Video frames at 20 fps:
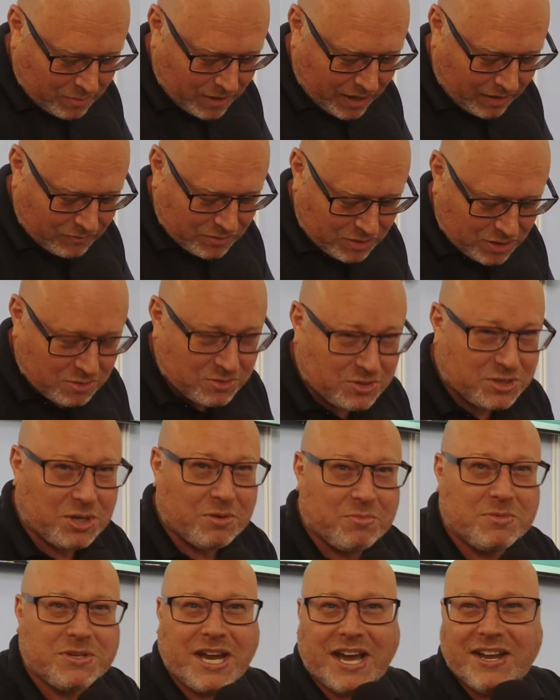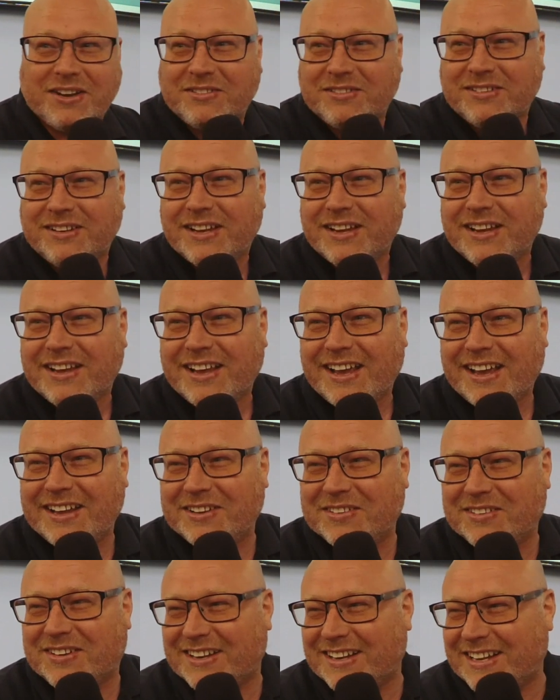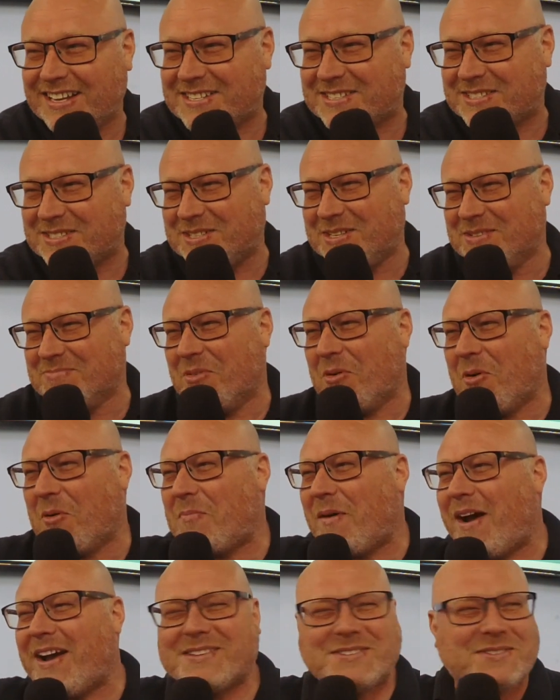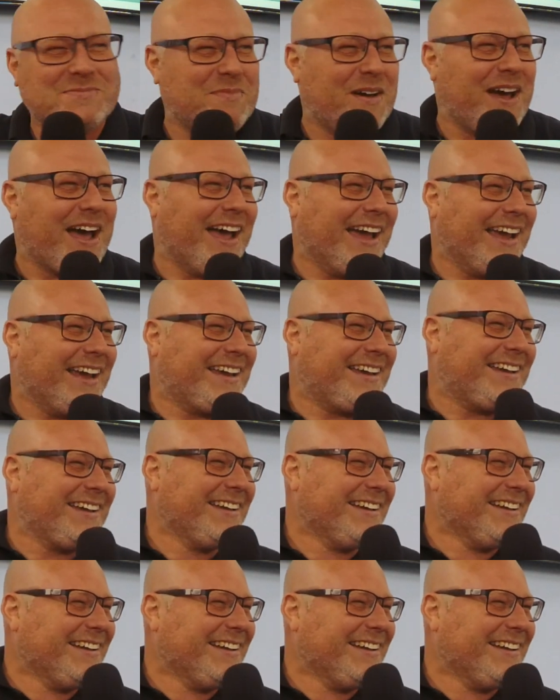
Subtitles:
we have a YouTube channel, and you can listen to them all back to back.